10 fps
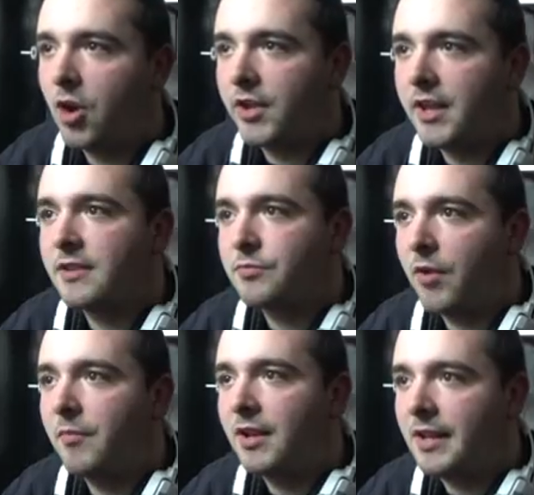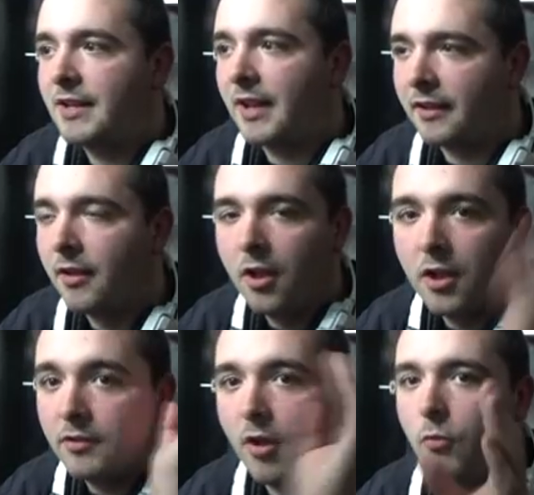got to keep this Premier League link.
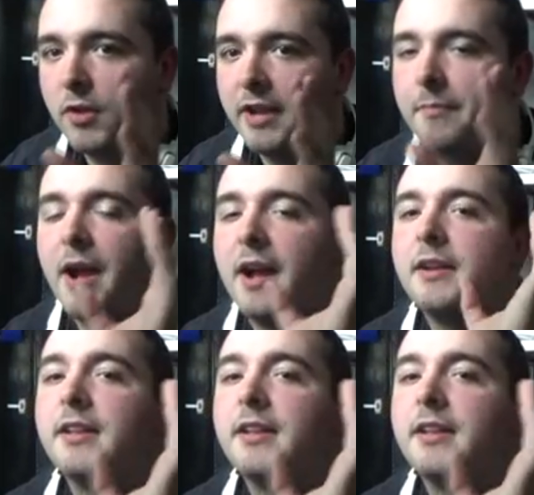Goalkeeper.